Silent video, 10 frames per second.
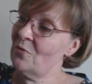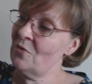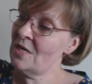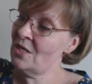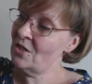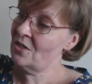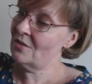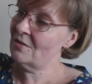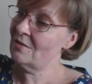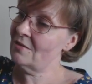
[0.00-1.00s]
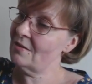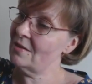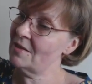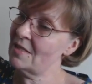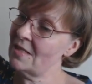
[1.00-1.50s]
finished
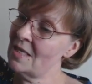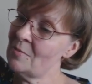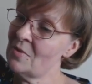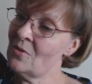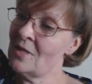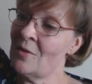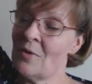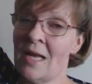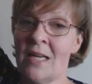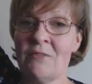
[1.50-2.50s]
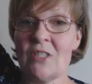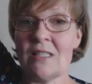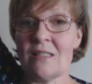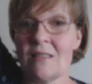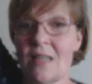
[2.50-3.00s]
the seams all that well. I've
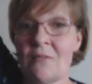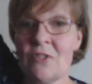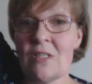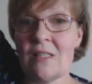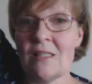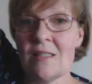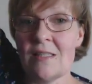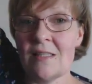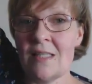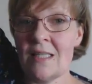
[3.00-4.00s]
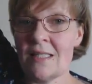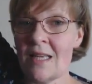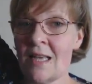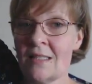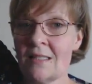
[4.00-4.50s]
just
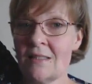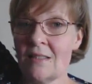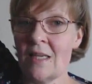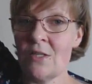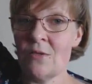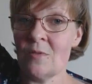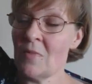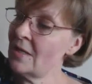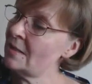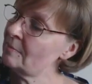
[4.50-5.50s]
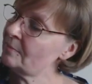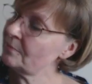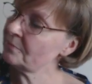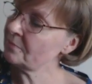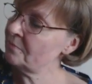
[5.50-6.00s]
zigzagged. I used my
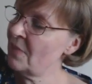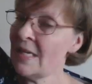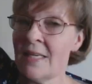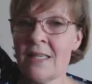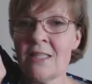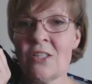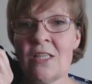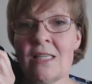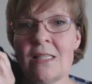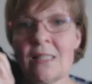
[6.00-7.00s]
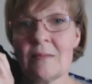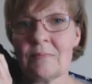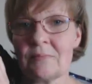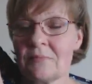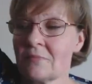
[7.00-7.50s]
pinking shears
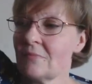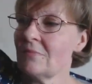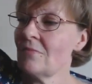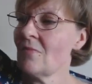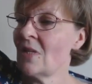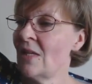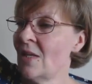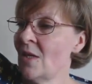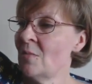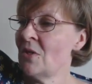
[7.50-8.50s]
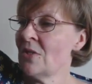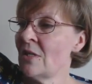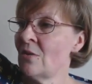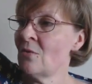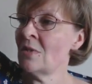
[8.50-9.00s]
because
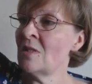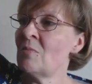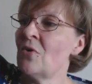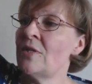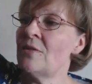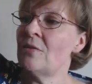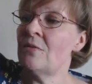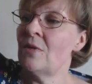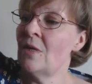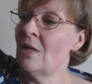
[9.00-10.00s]
I thought, what's the point of